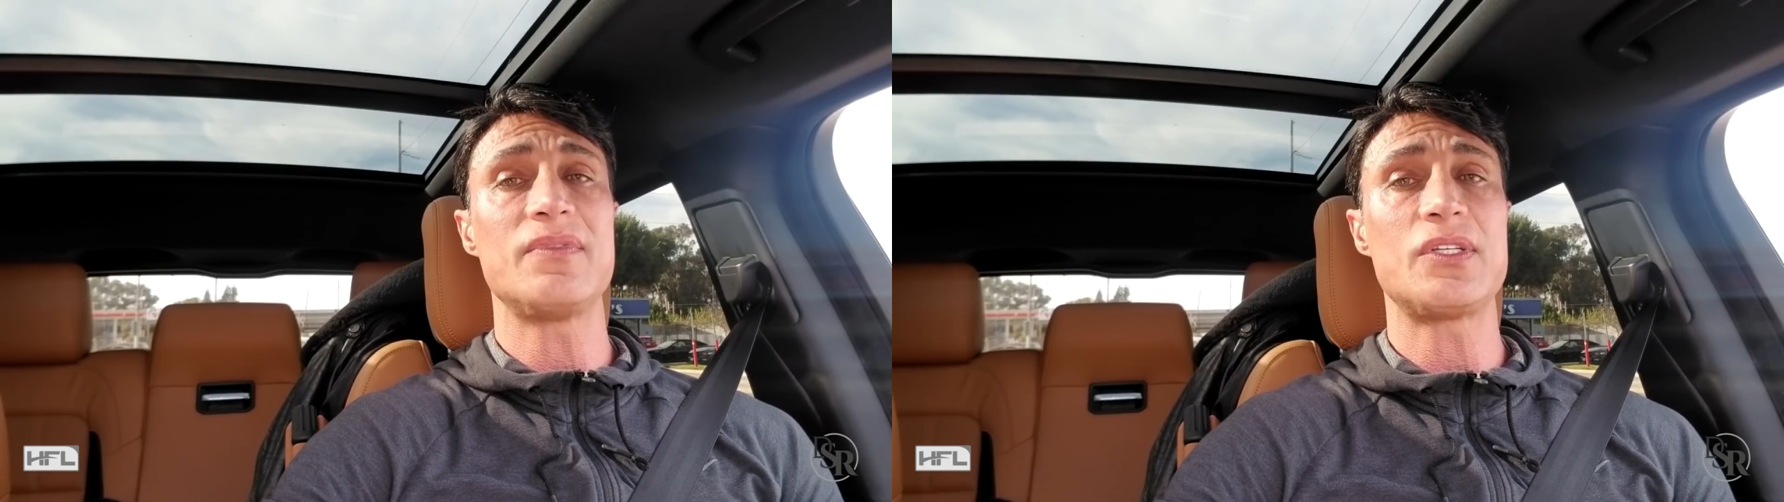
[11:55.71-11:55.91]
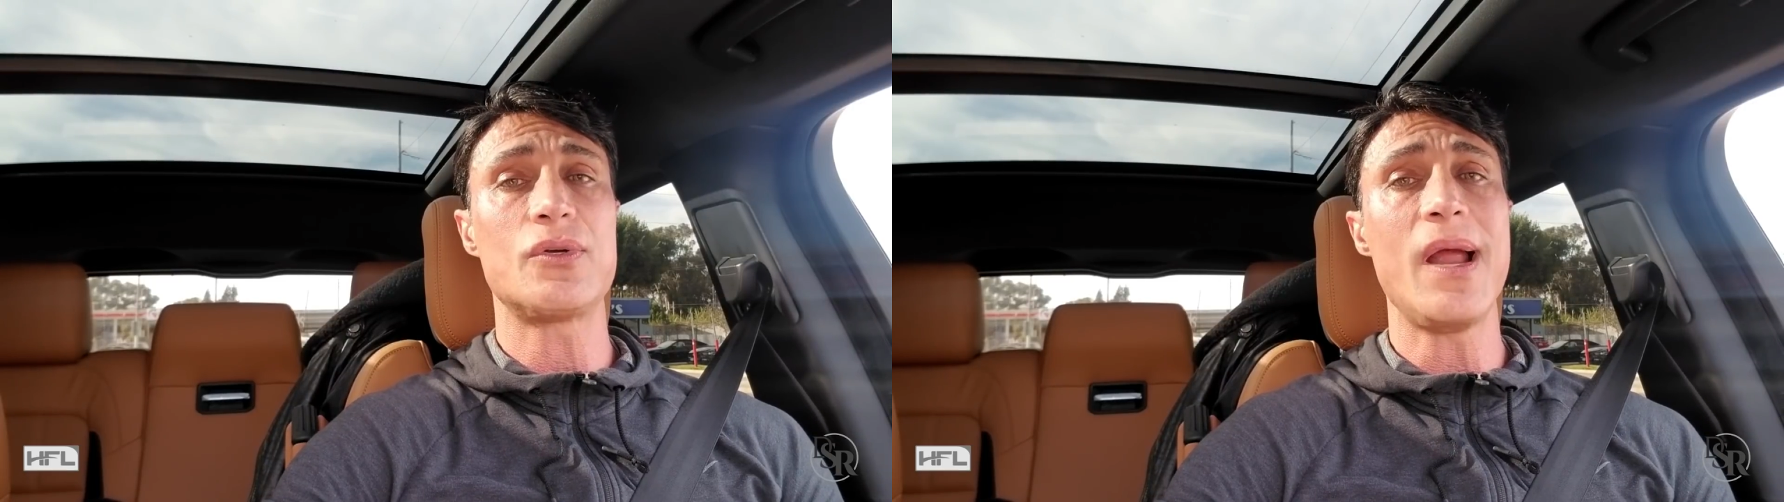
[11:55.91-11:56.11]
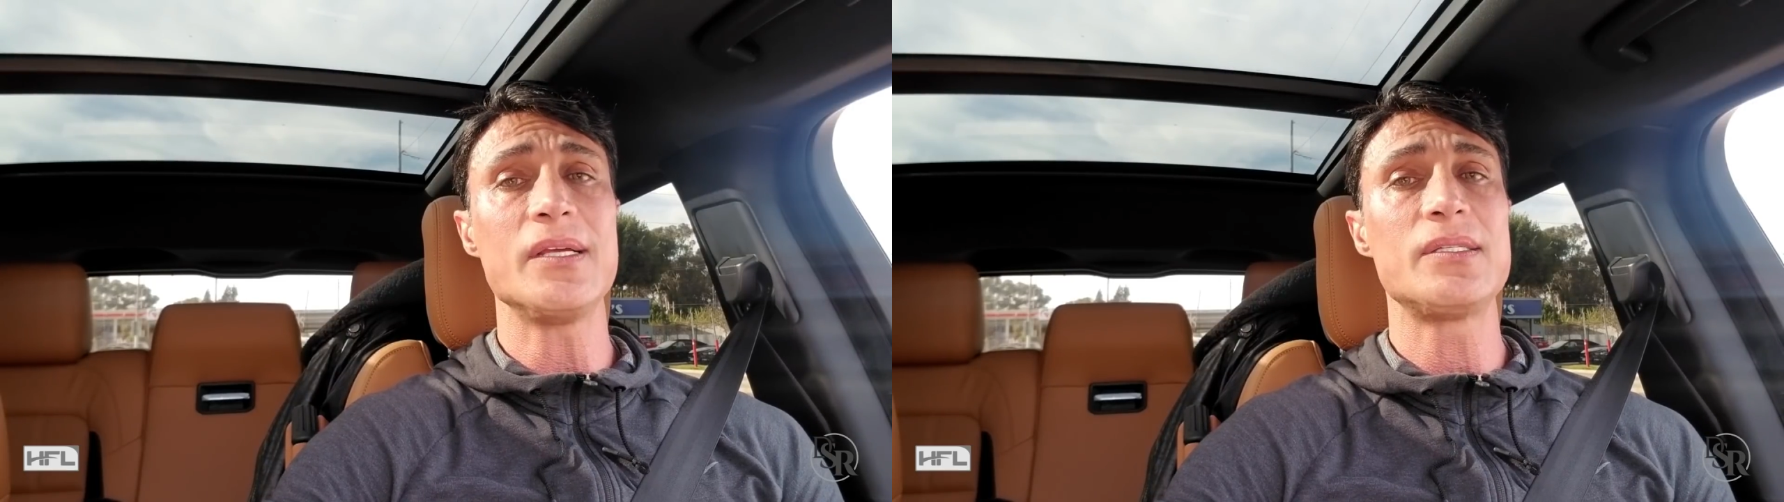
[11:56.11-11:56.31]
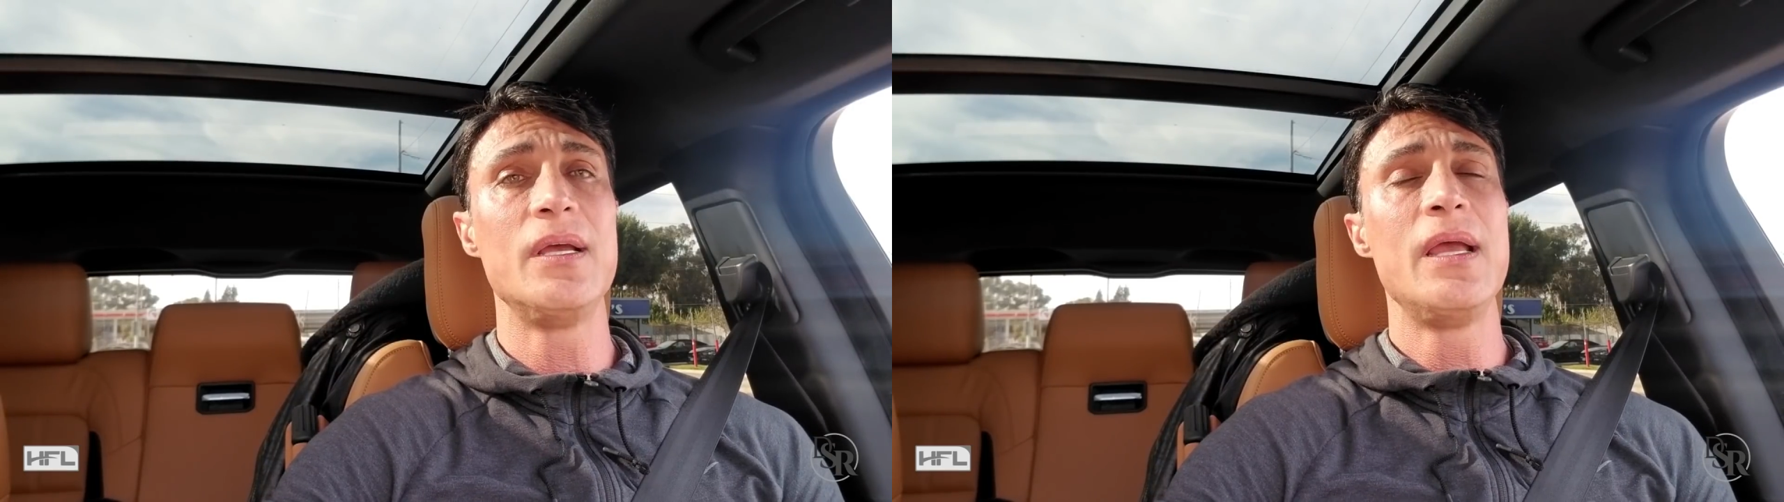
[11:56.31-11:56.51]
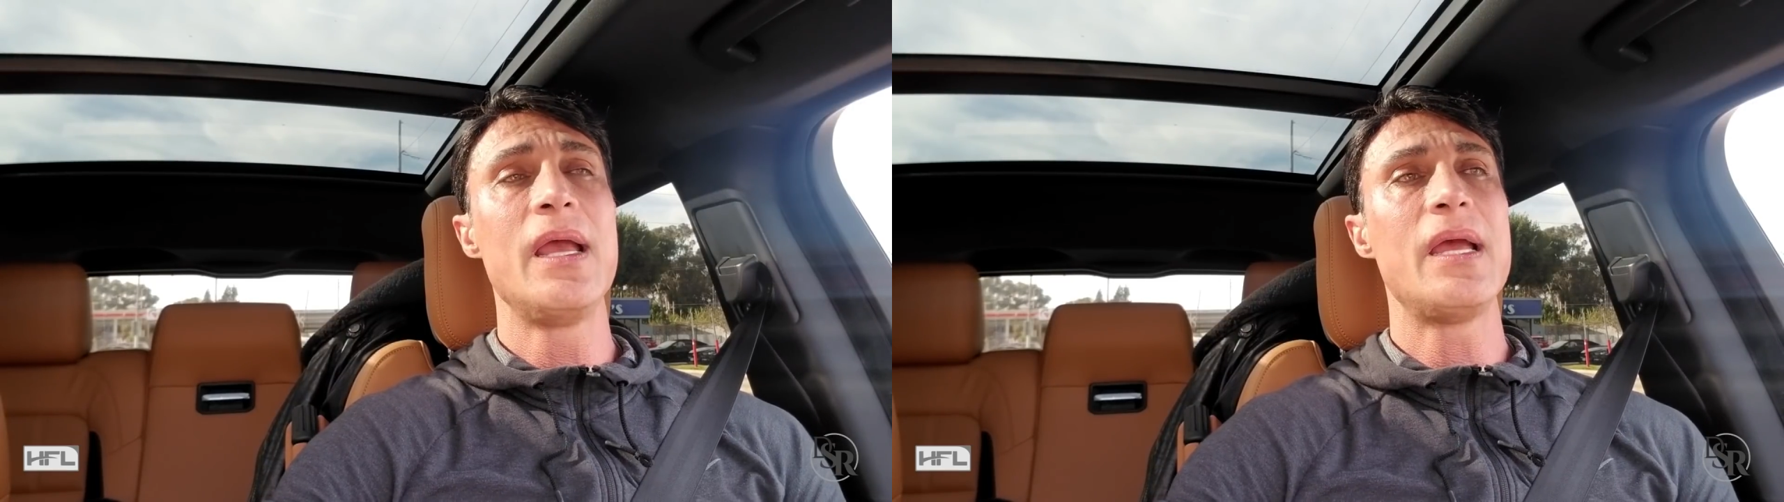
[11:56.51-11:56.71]
stress,
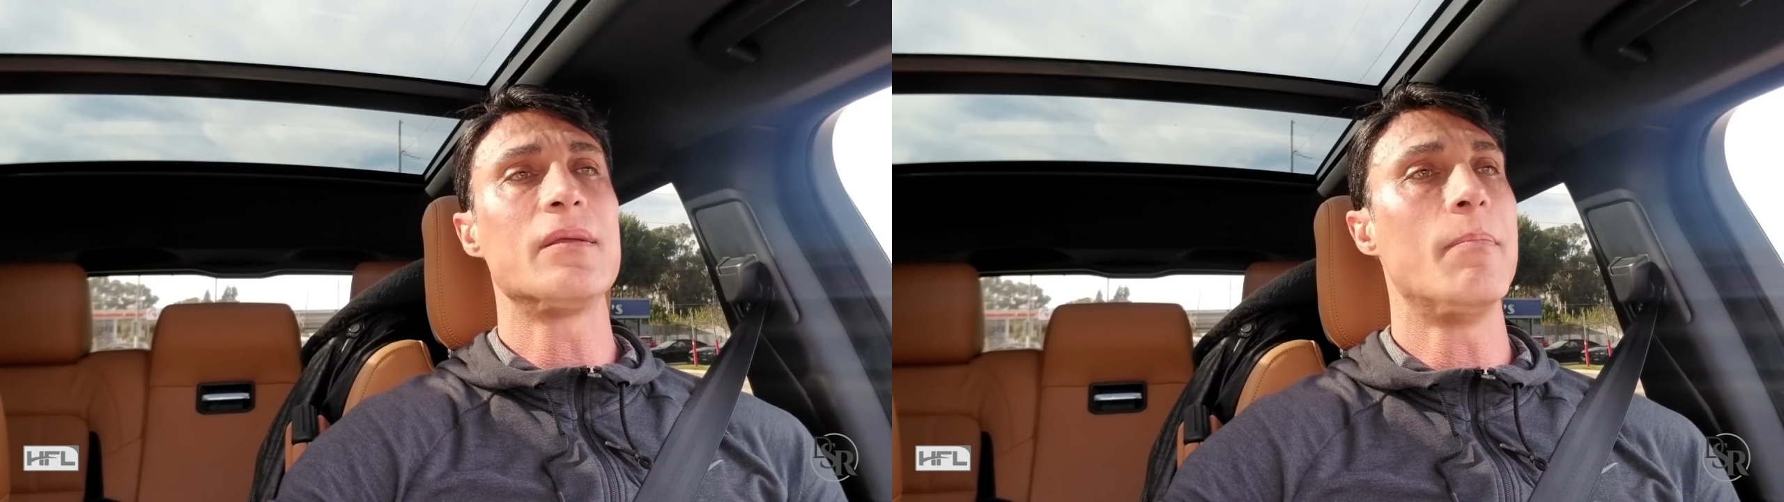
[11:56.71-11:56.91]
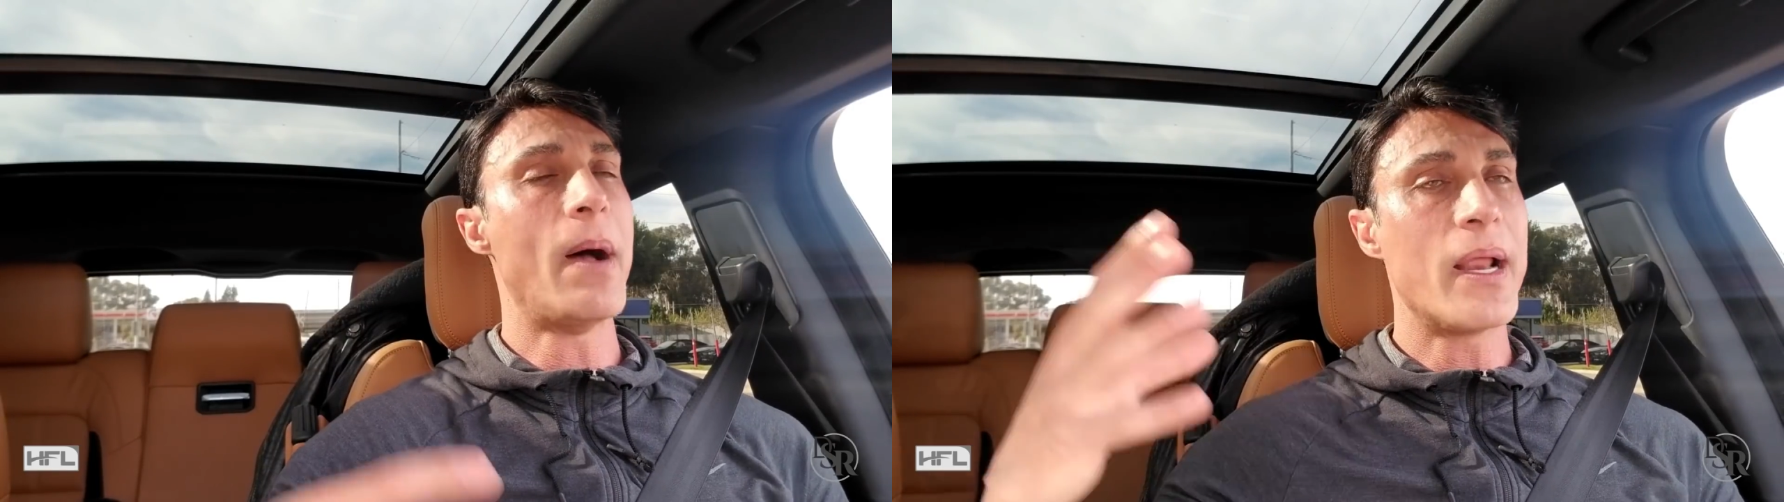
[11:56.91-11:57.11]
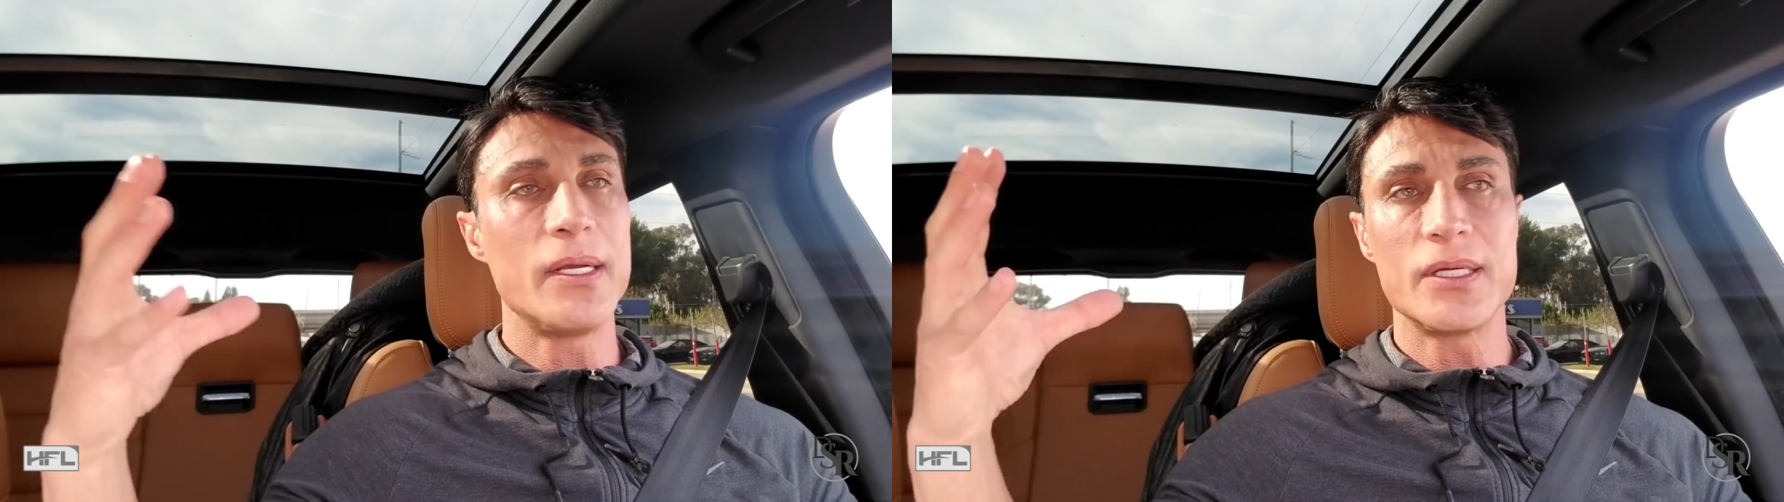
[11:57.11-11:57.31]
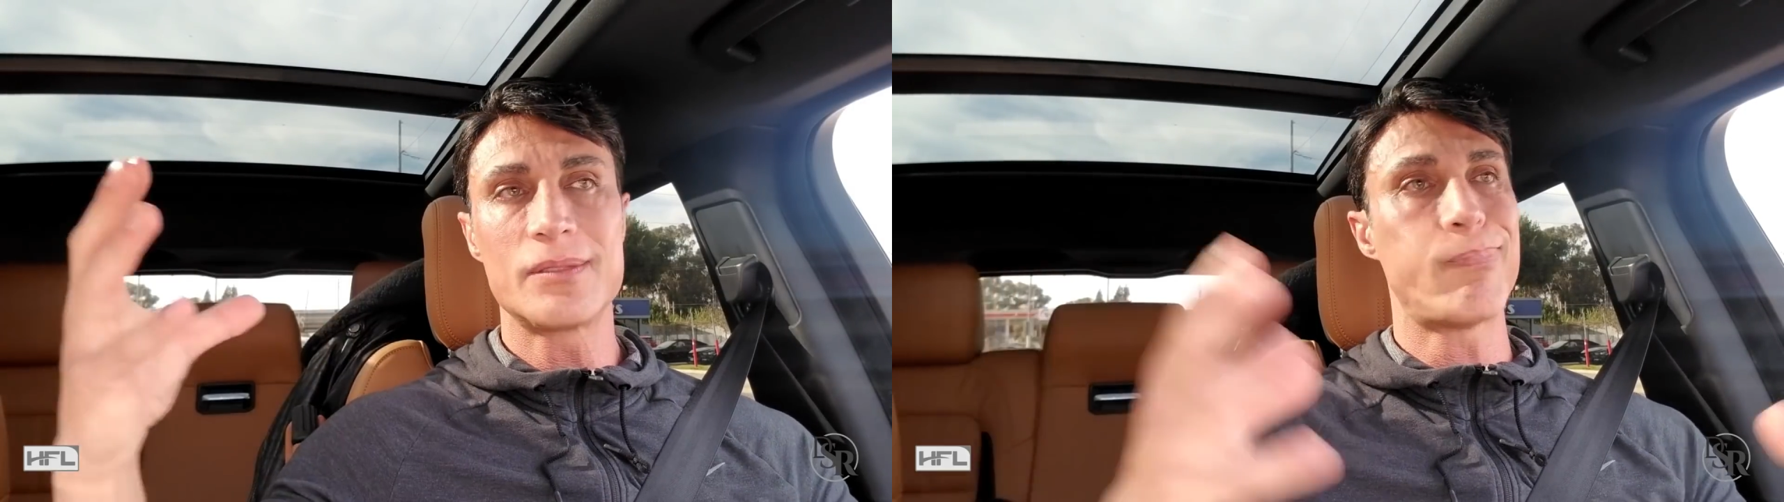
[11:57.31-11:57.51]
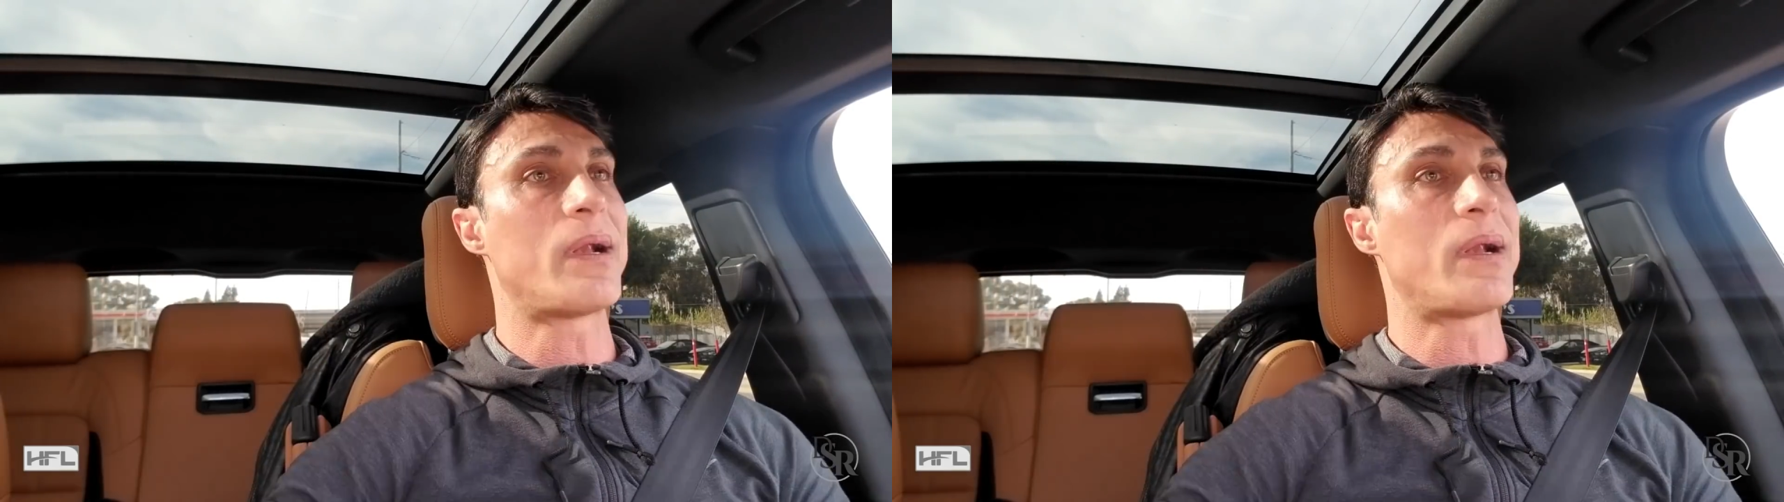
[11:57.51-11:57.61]
and their body just